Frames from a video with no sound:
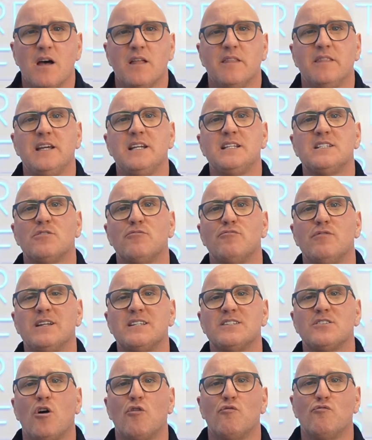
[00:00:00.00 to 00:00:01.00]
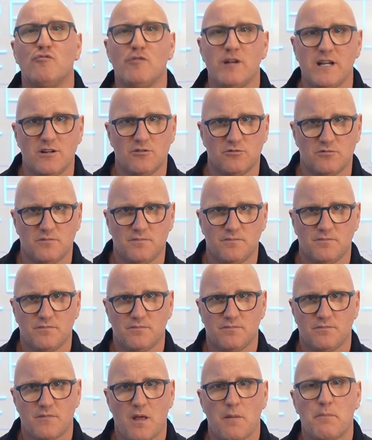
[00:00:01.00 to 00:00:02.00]
These risks are real,
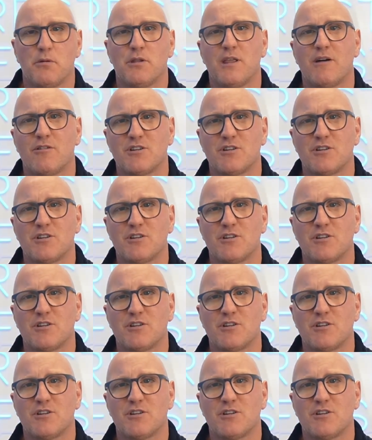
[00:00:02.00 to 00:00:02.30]
but there